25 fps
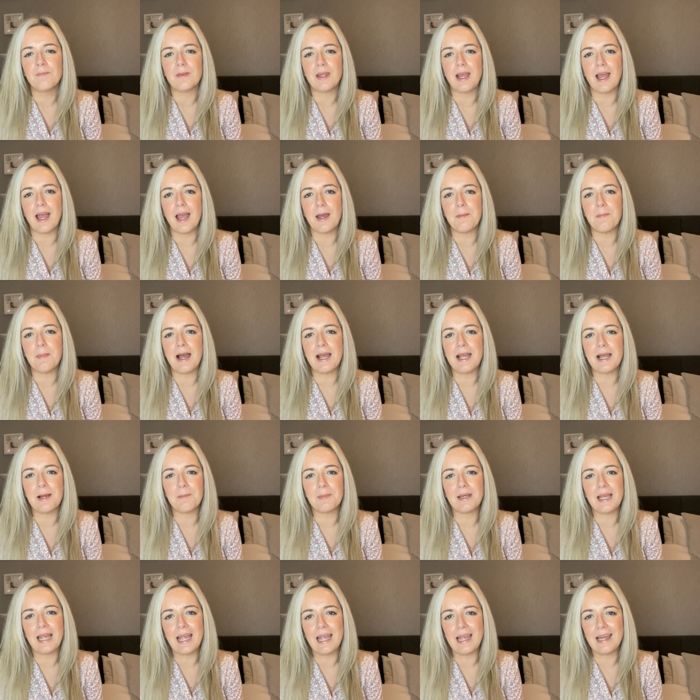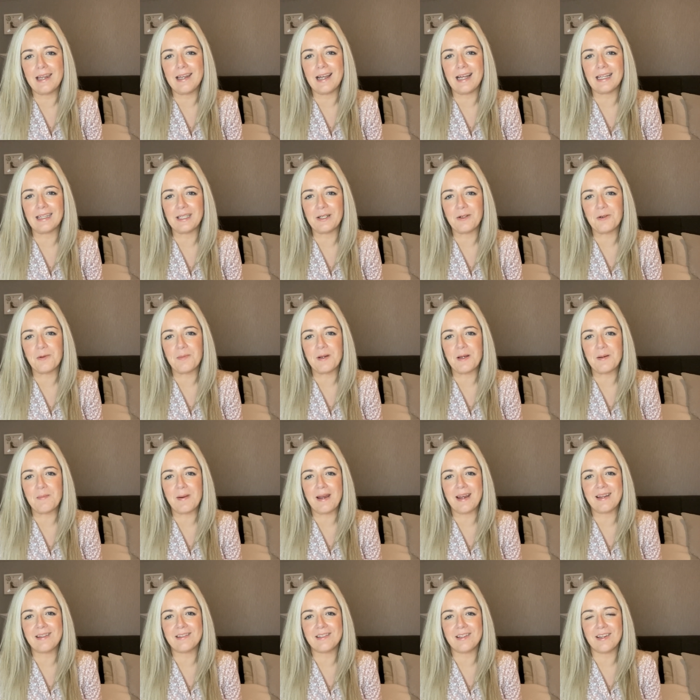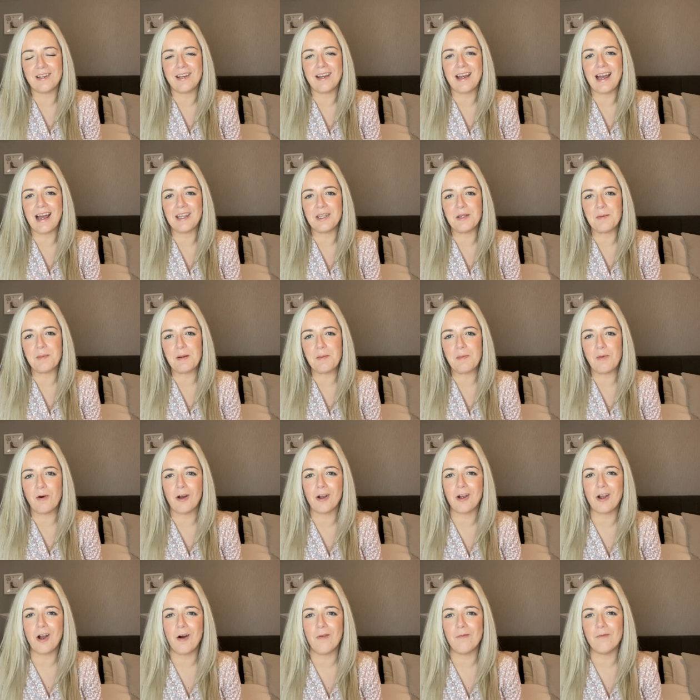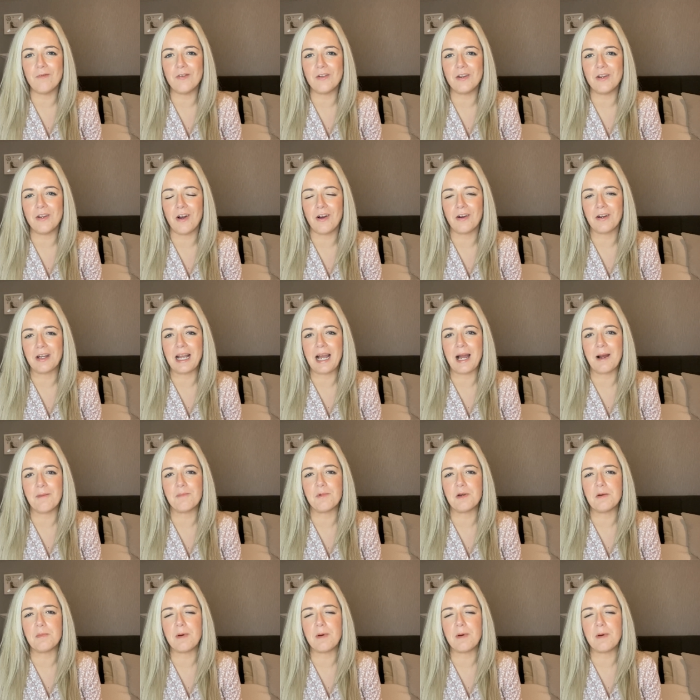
I am getting a little bit better and a bit more confident on camera,